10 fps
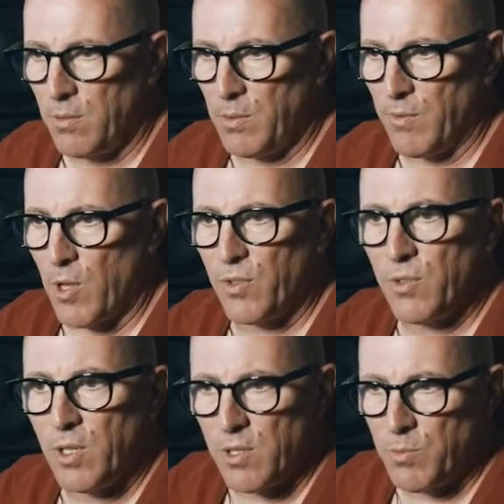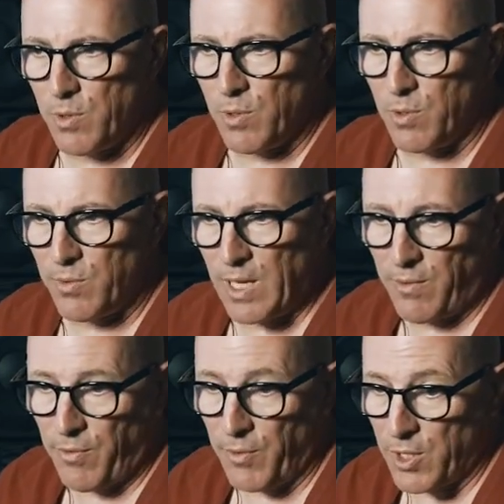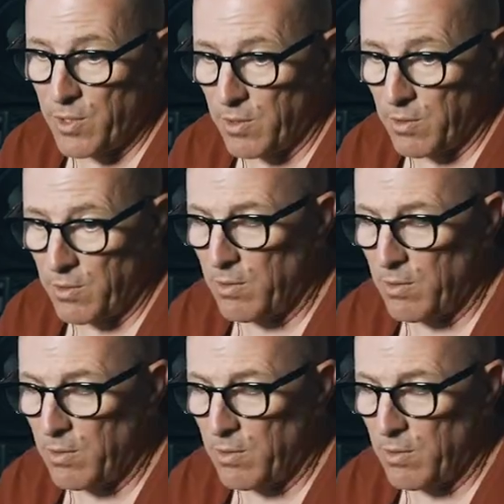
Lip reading: We've lost touch with that friction,